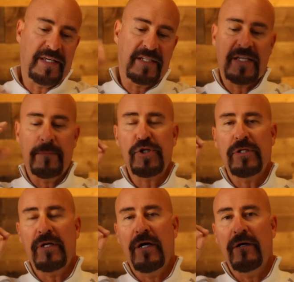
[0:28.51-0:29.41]

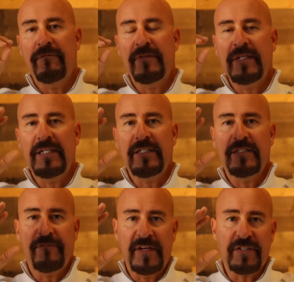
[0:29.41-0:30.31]
exception of the
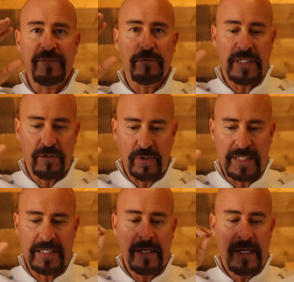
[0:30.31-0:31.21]
defensive
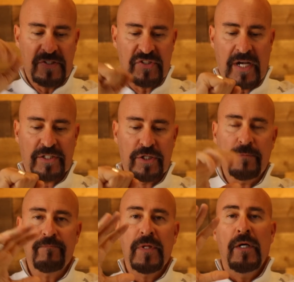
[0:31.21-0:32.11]
utility sector,